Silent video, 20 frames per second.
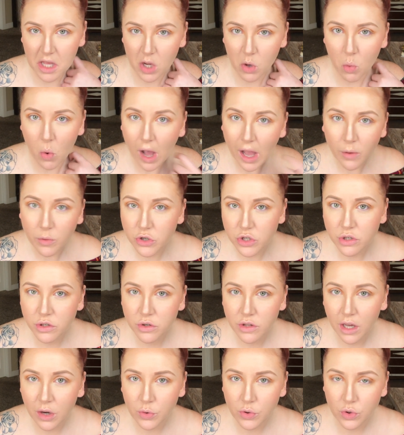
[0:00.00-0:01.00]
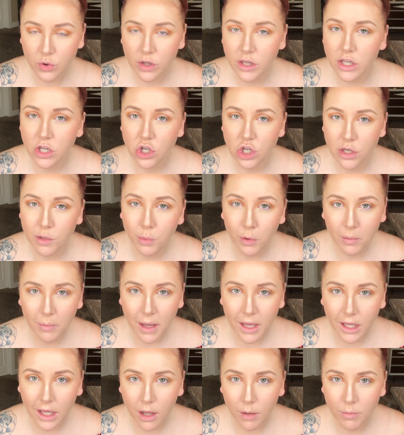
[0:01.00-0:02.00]
Like, why would you do that when you can get cheaper
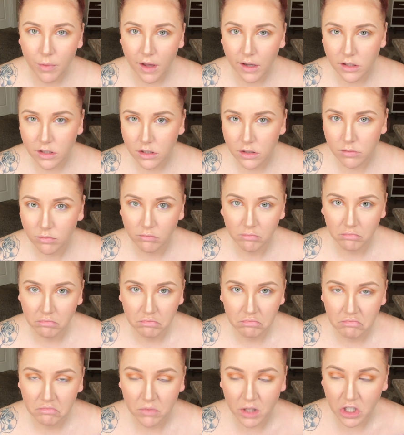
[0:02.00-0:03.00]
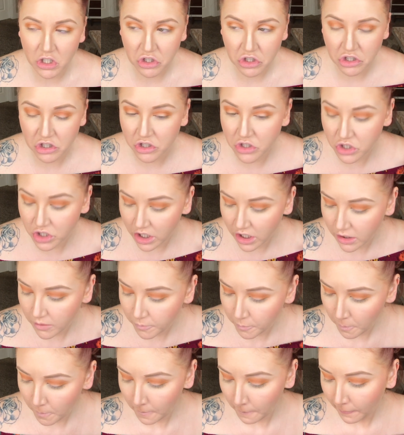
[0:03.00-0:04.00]
makeup that's like just as good?